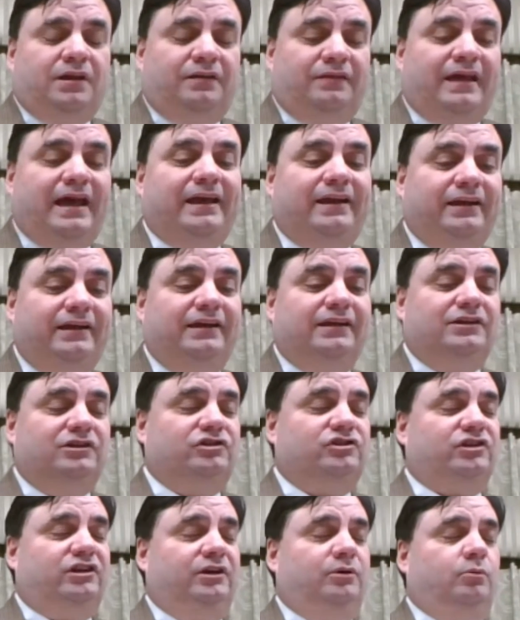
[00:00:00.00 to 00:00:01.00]
That
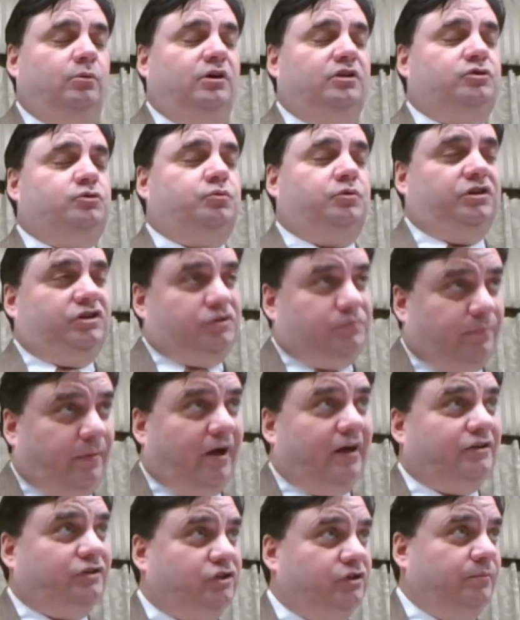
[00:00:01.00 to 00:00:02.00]
is, it was
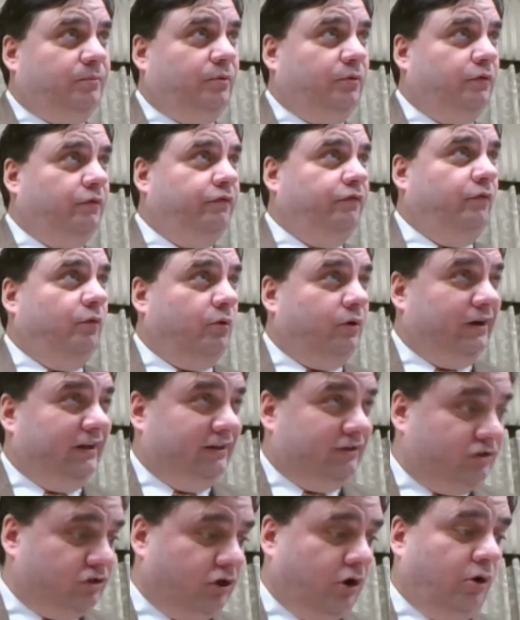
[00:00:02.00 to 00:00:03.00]
responsible for
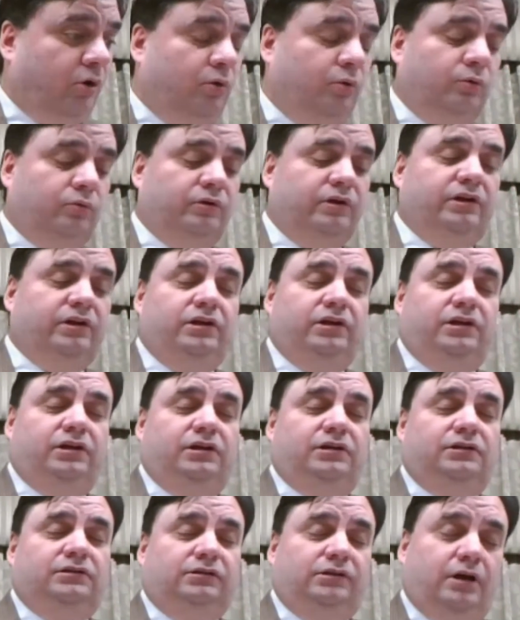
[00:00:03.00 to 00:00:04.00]
its own
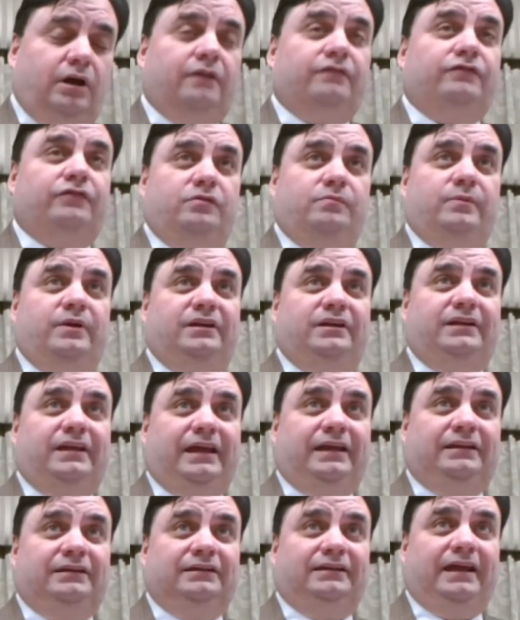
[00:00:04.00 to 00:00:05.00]
government
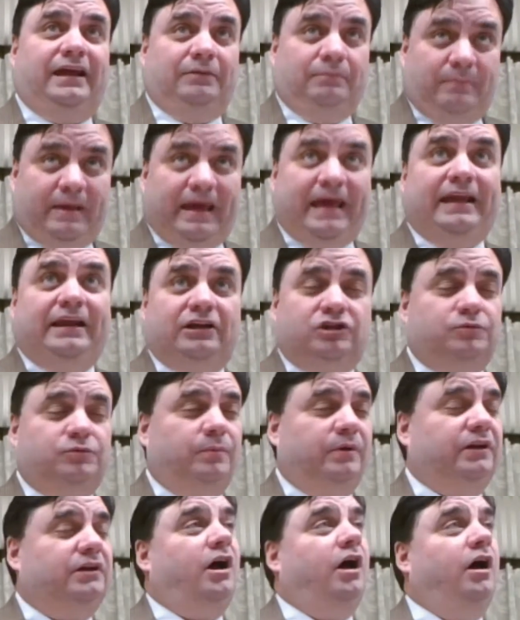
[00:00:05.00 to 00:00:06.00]
and, and
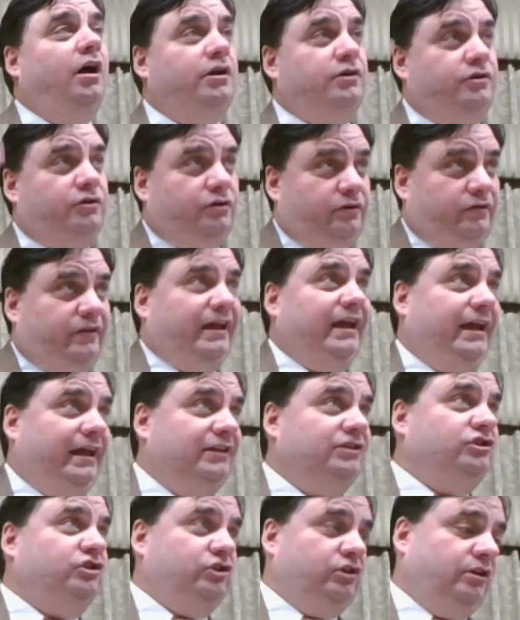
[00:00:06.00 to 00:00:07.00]
management under the
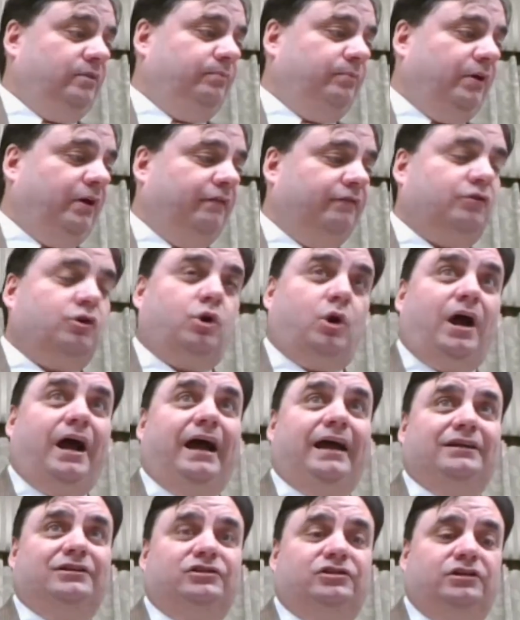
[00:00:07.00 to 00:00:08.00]
headship of
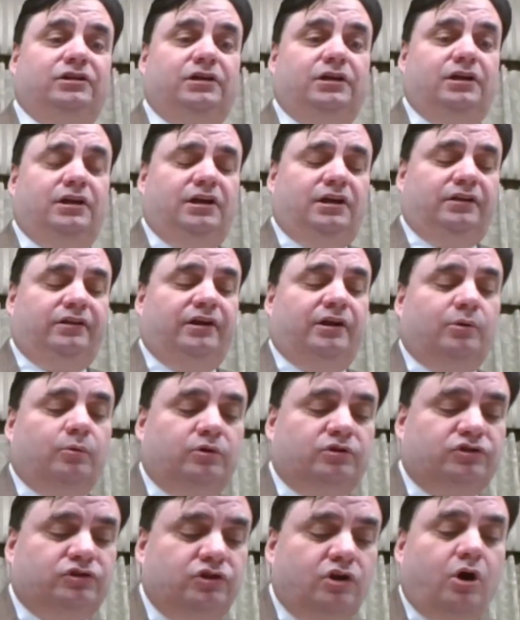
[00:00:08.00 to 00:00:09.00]
Christ. There
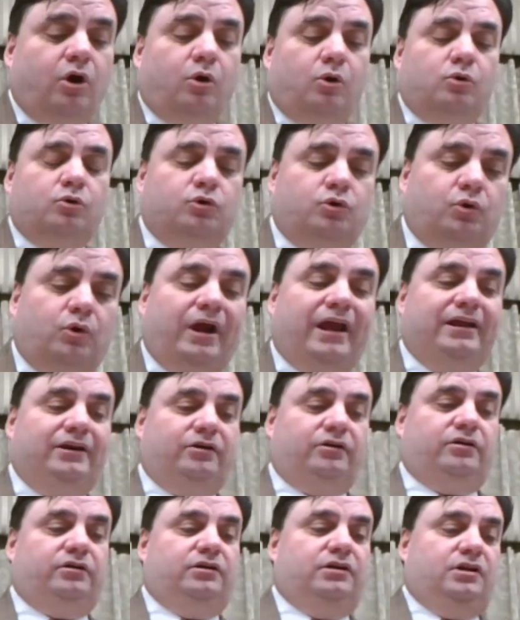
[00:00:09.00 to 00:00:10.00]
was no
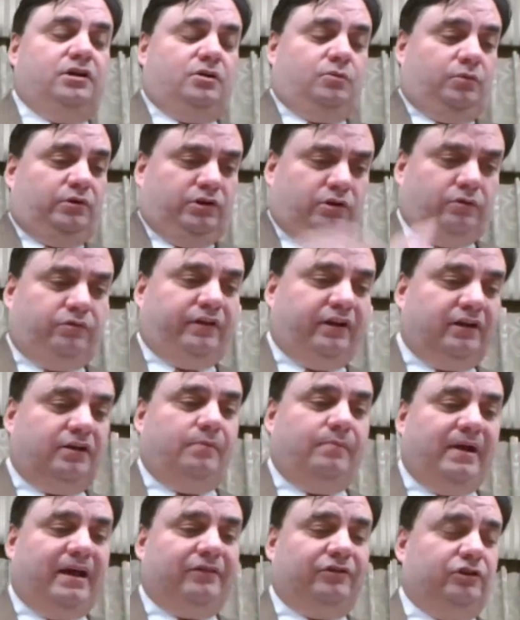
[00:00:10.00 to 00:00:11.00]
greater, when you think
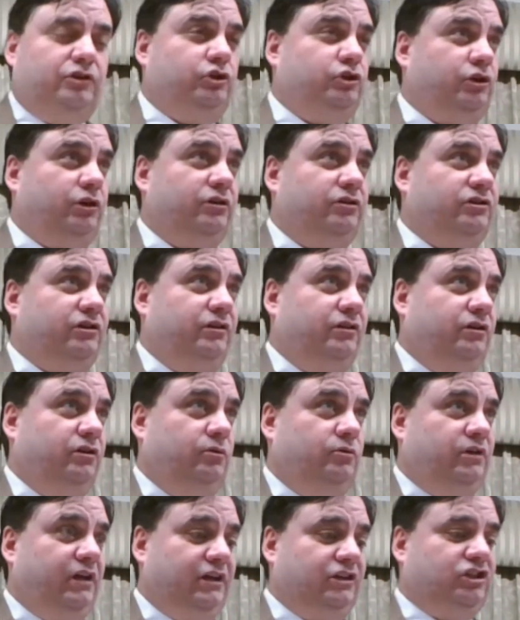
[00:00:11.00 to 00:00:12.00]
about the church in the
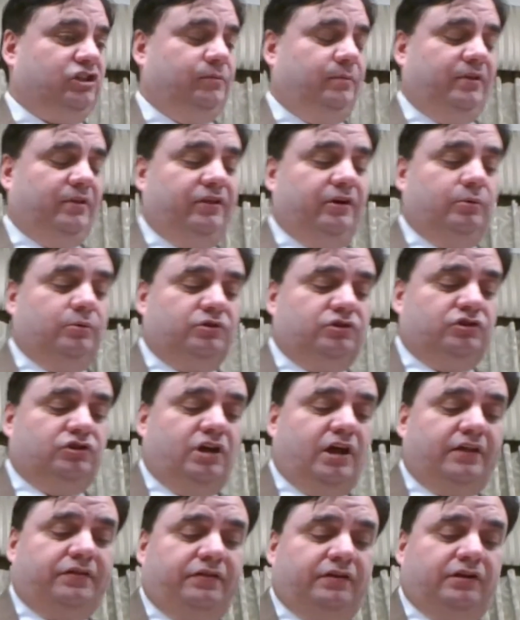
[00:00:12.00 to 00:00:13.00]
New Testament, there was
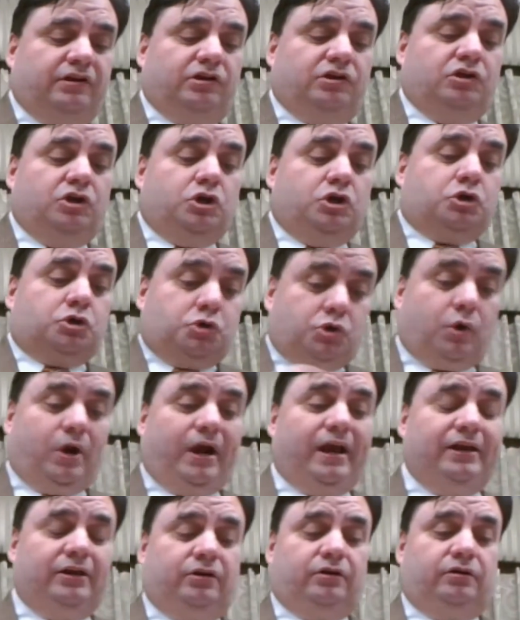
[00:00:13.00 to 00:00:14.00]
nothing
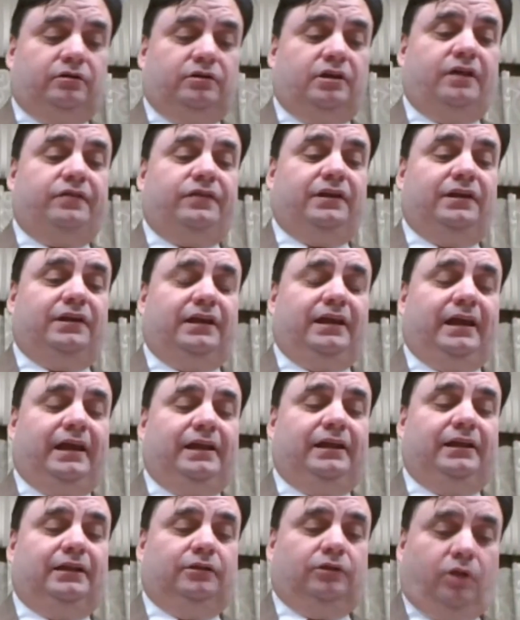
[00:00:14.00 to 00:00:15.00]
greater, nothing
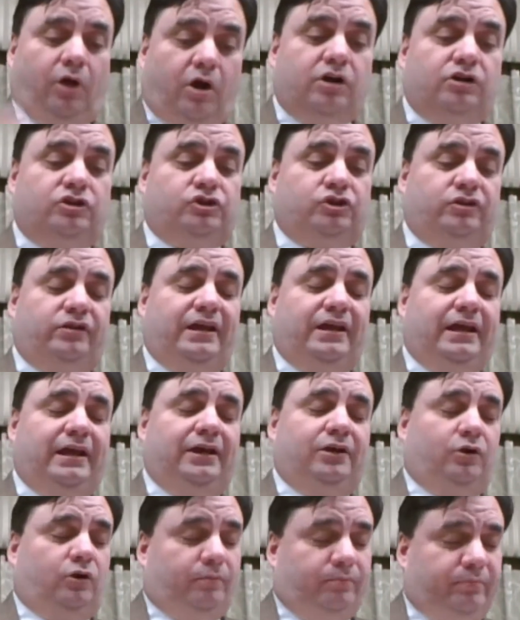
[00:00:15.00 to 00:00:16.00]
any larger
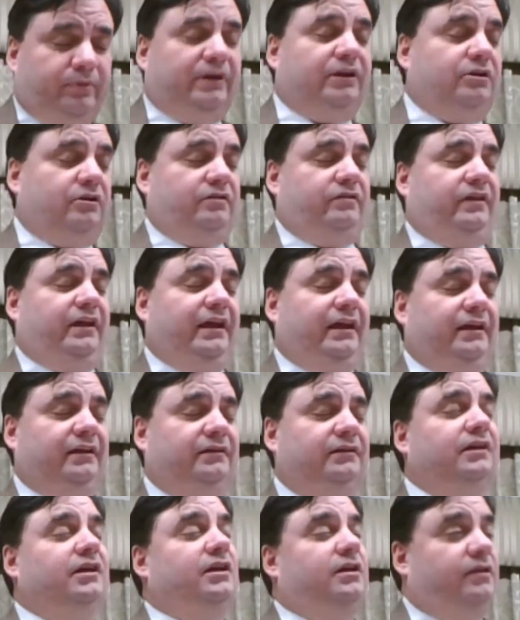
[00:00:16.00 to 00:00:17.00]
than or bigger
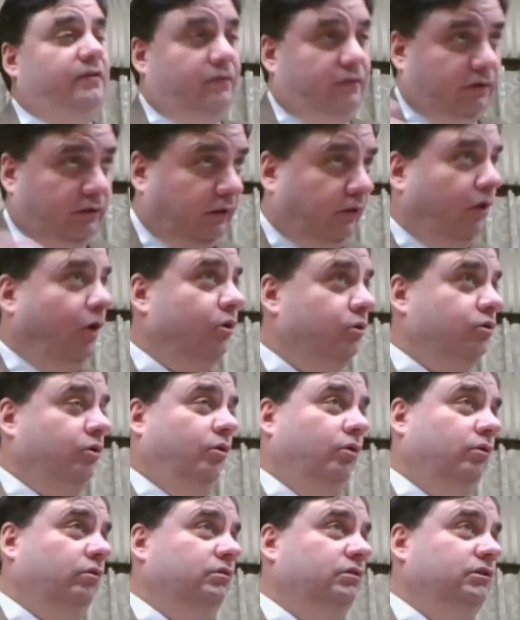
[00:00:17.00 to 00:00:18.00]
than the
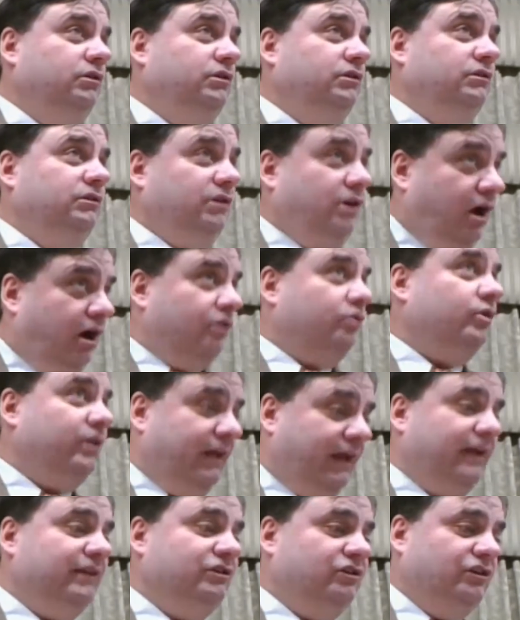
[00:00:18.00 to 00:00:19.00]
local
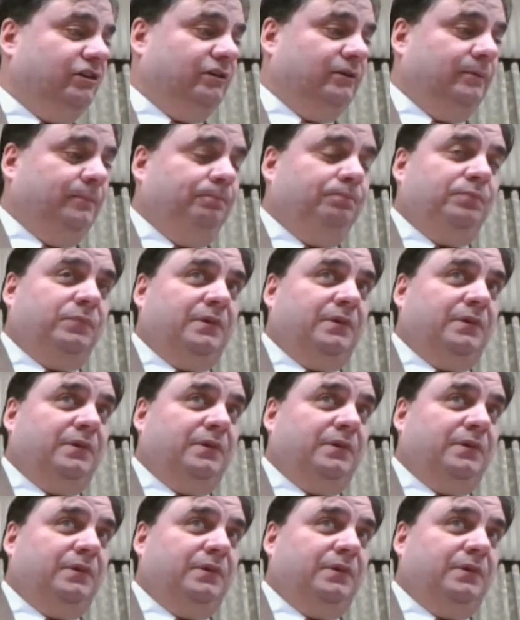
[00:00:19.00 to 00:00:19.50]
congregation.